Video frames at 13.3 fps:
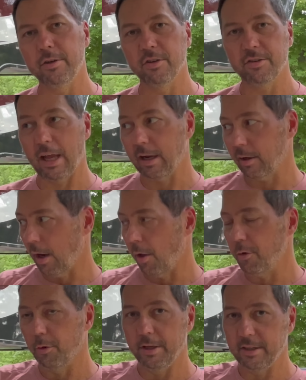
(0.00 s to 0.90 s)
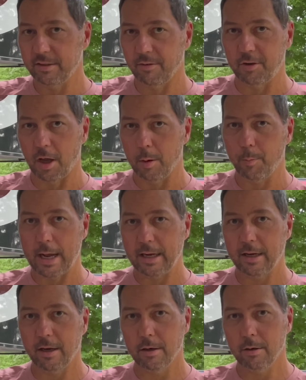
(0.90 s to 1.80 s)
just like other leaks have done
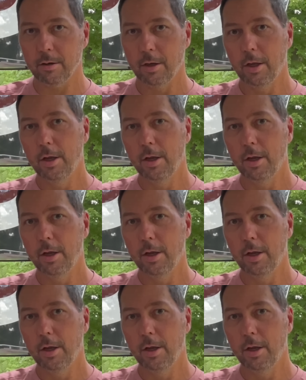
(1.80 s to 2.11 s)
back here.